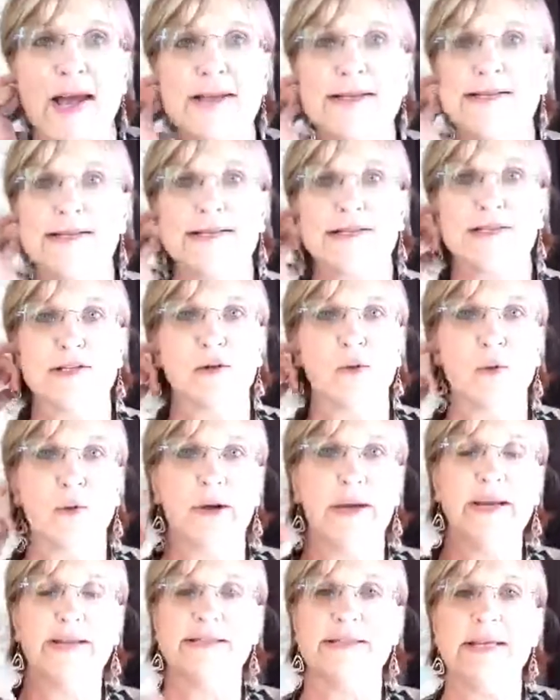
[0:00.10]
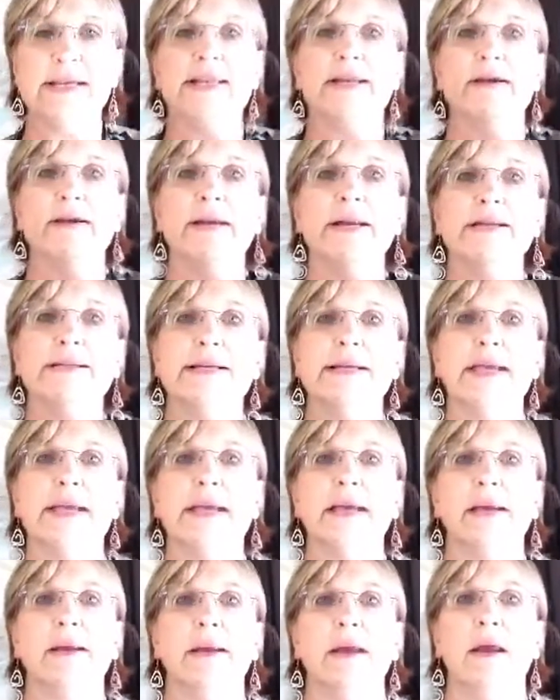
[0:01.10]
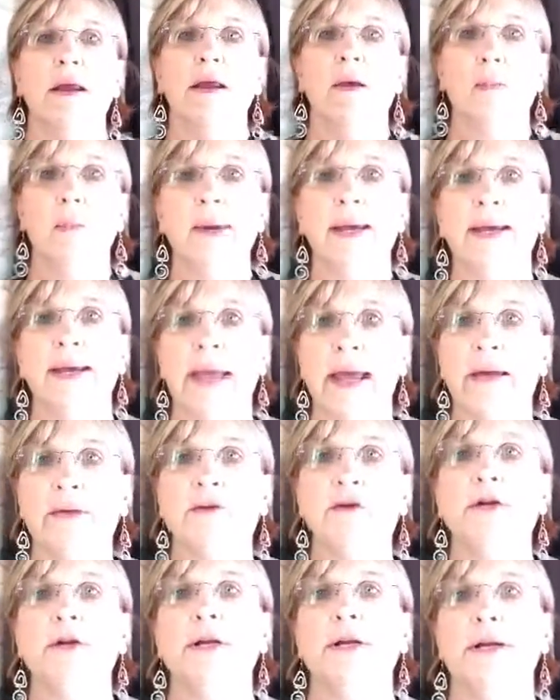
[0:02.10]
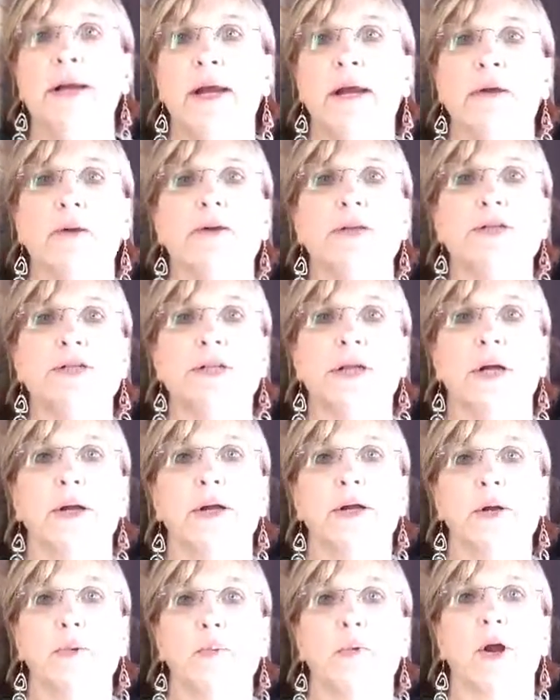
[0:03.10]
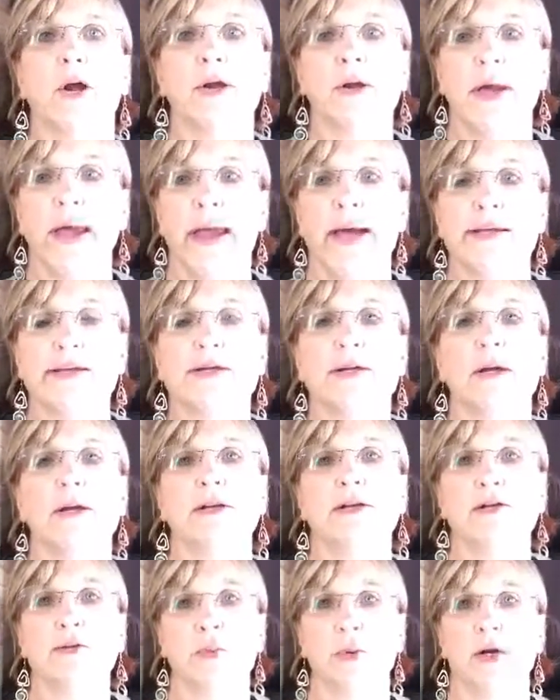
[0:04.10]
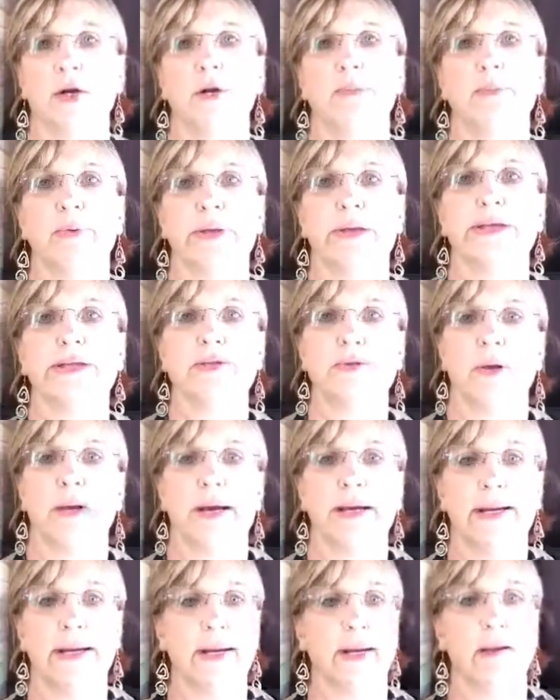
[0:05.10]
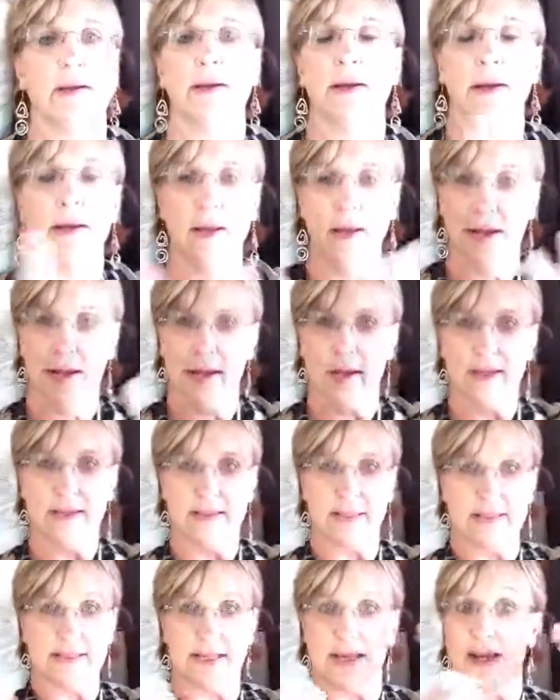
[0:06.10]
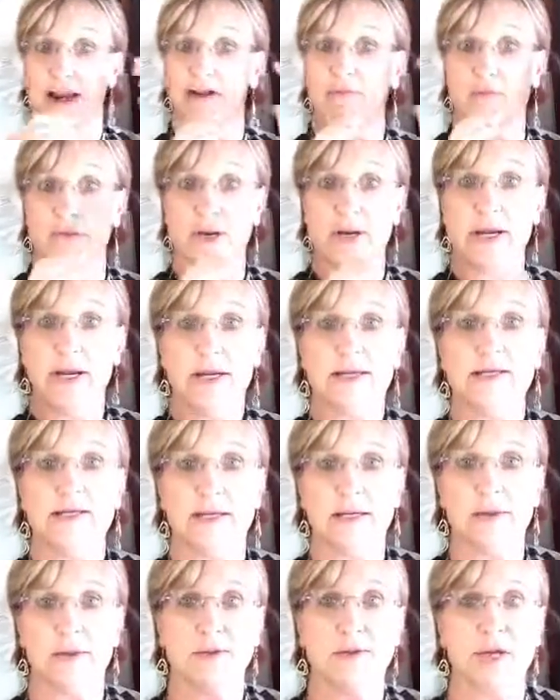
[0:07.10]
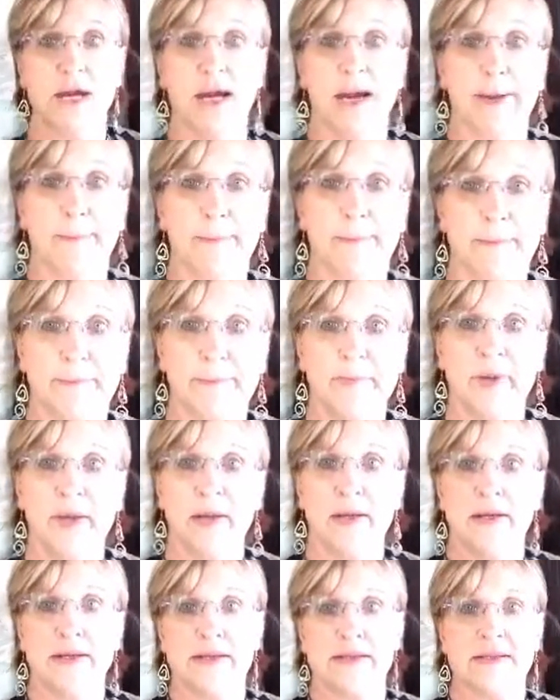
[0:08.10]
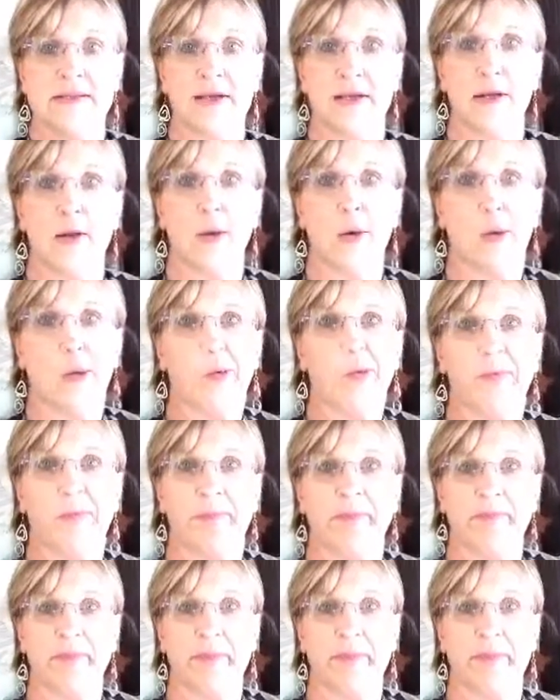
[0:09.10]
guys, it's Lori. See, there it is again. We encountered an error sharing your broadcast on Twitter. Please try again. It does it every single time. So,